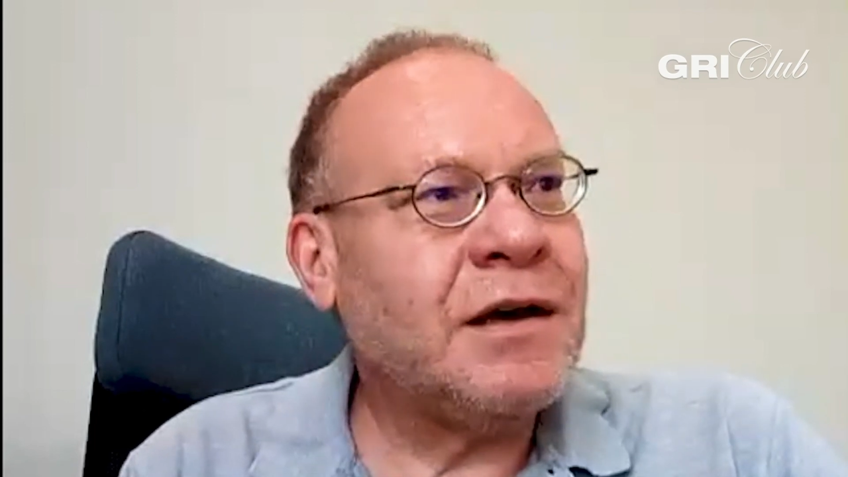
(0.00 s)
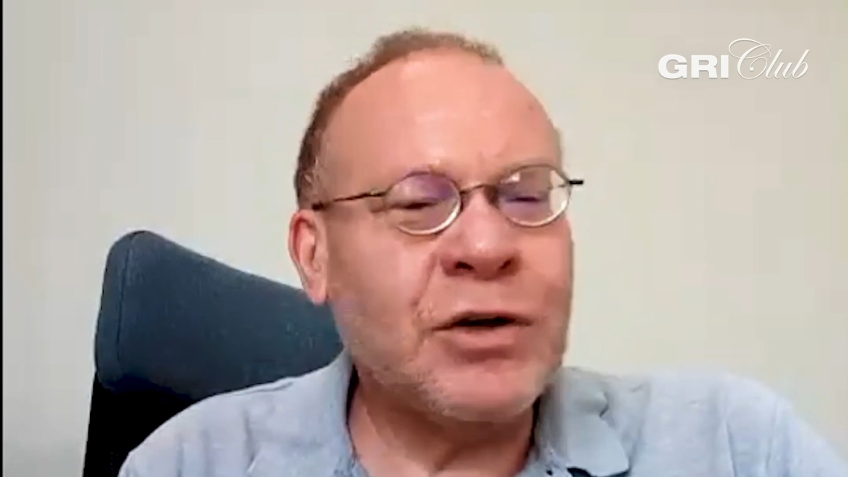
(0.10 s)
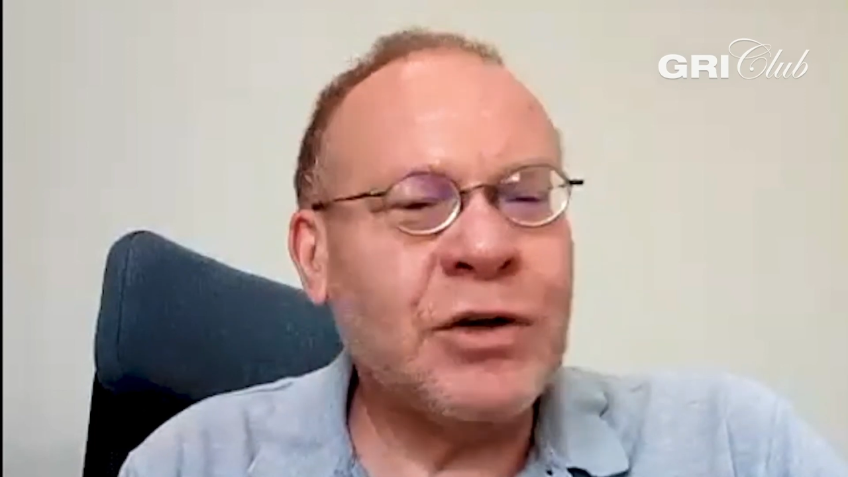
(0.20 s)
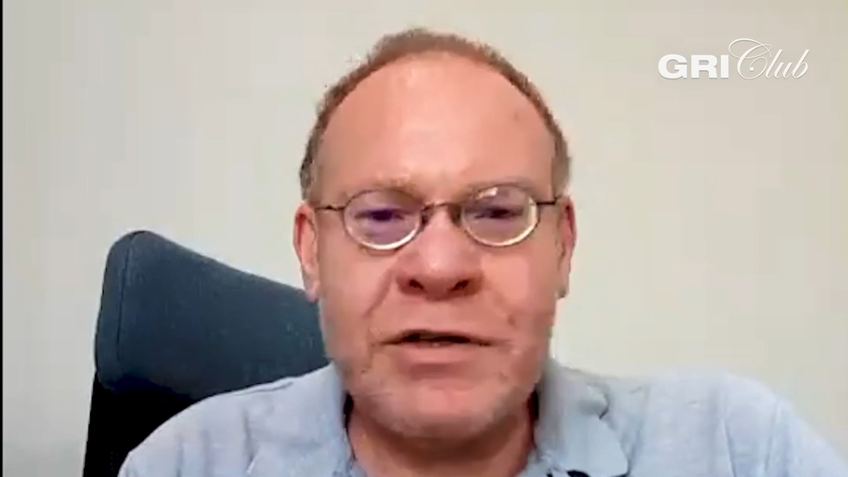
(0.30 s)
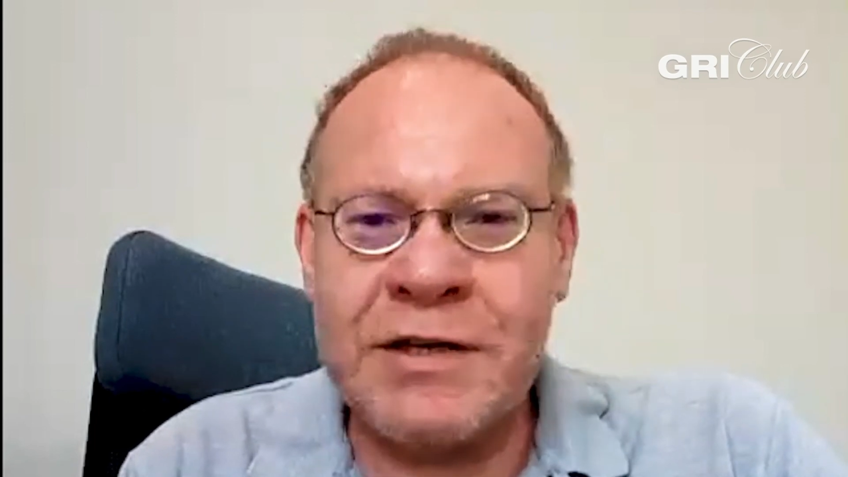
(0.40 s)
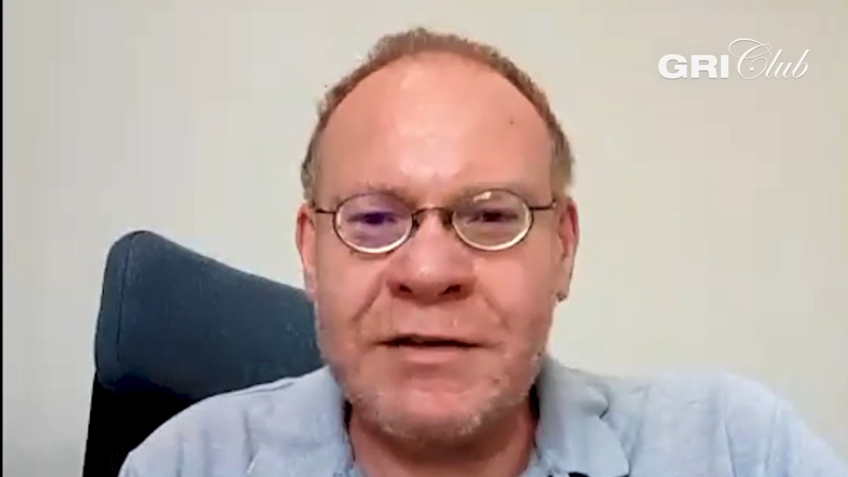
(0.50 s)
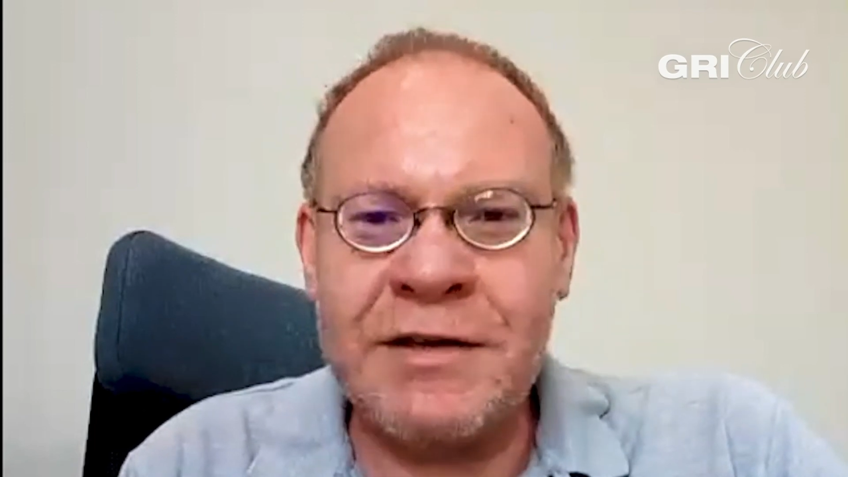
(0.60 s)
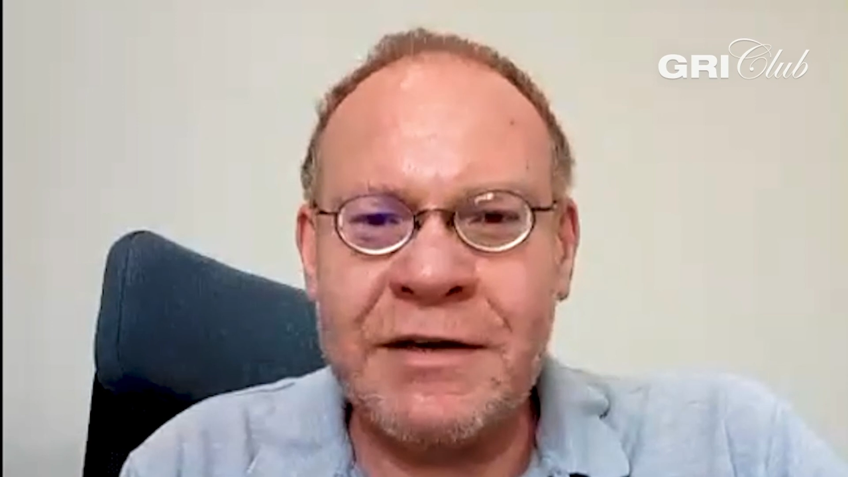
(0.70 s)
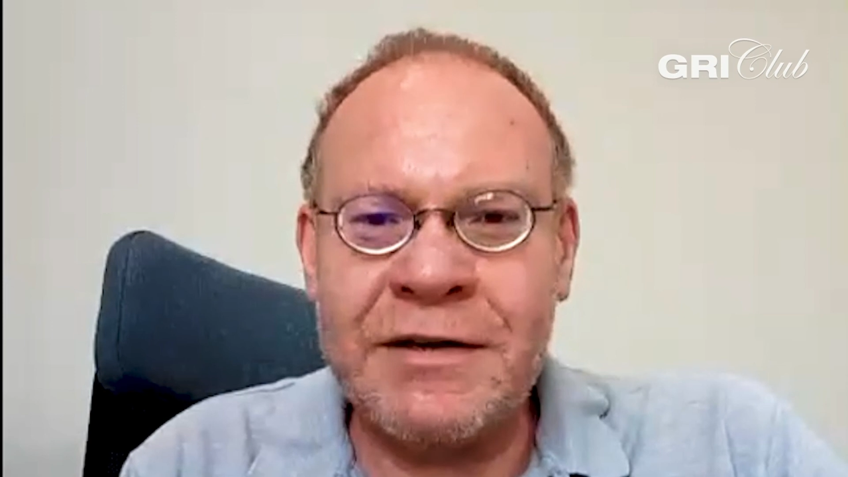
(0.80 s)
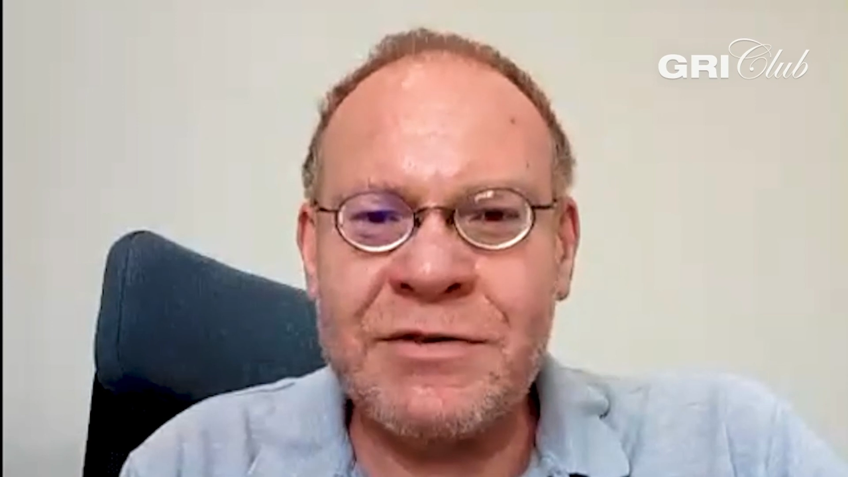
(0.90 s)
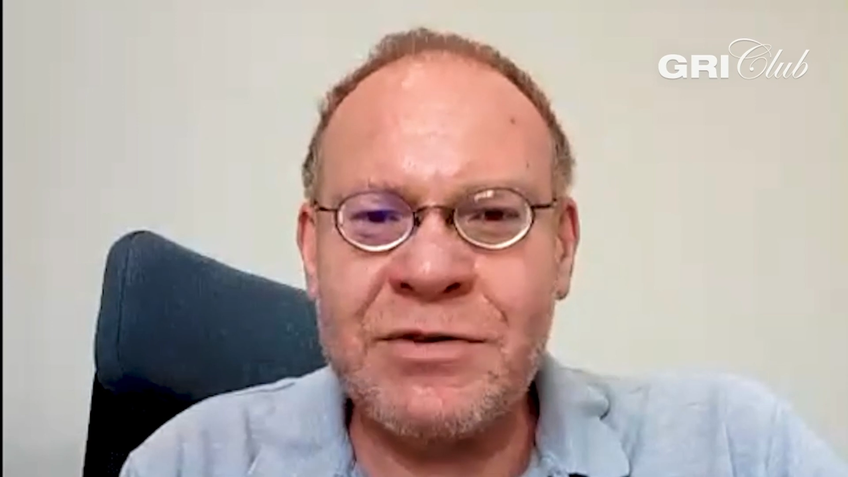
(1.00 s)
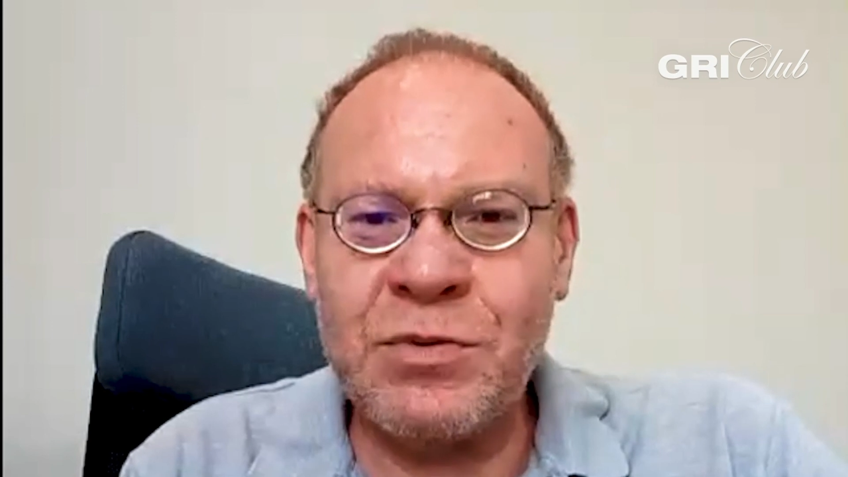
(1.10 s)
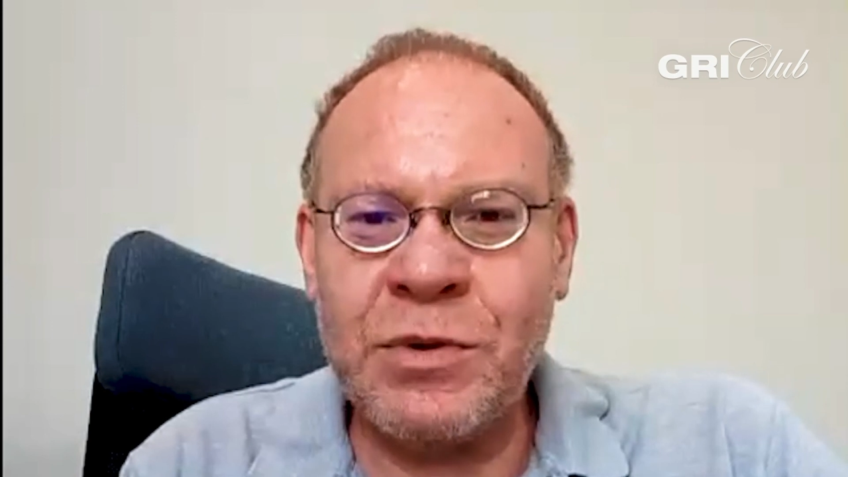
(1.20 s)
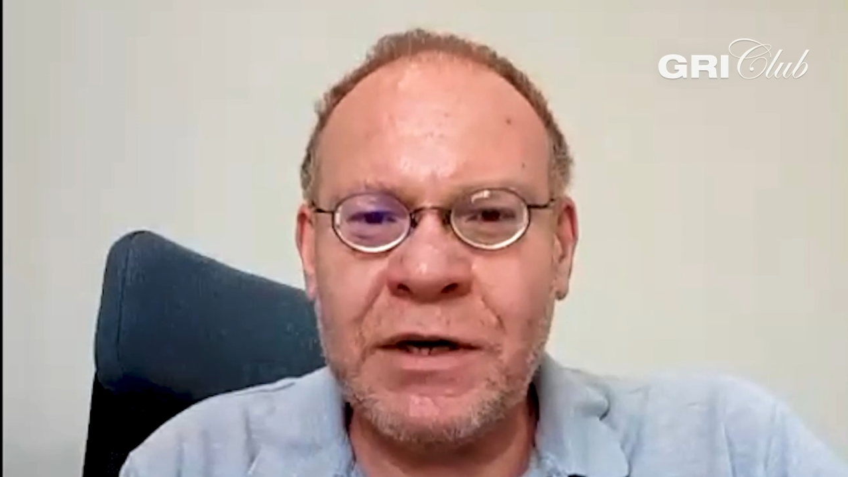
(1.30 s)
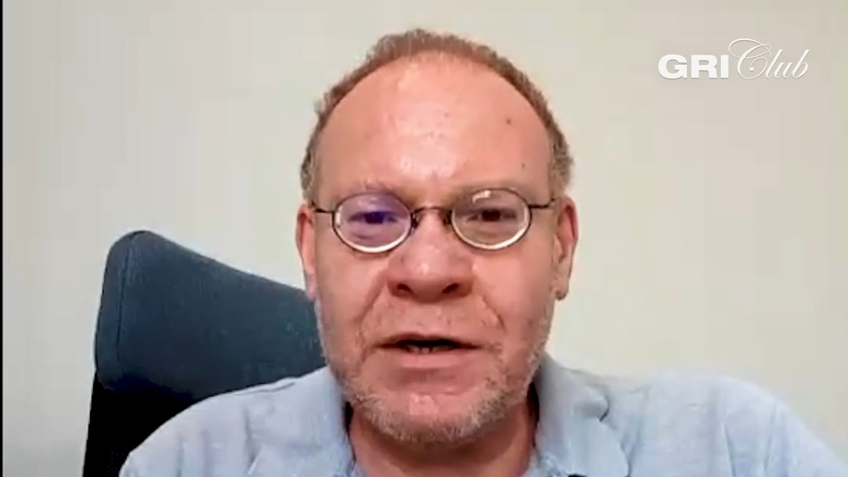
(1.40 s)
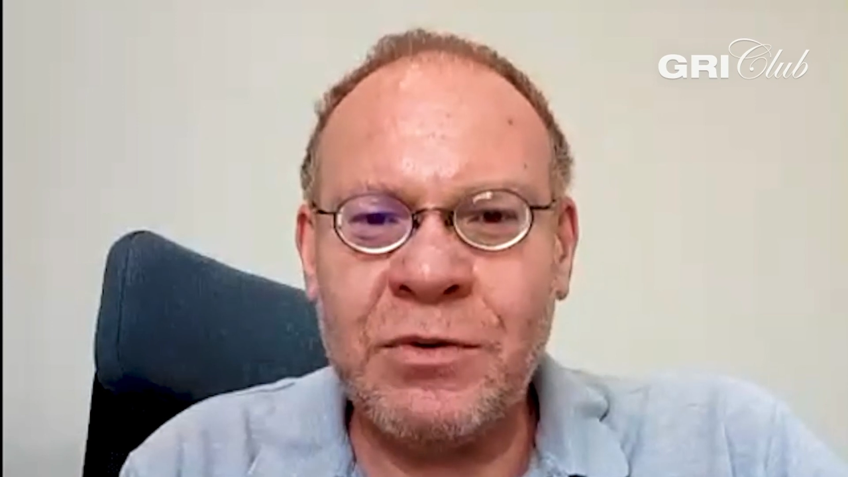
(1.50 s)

good settings where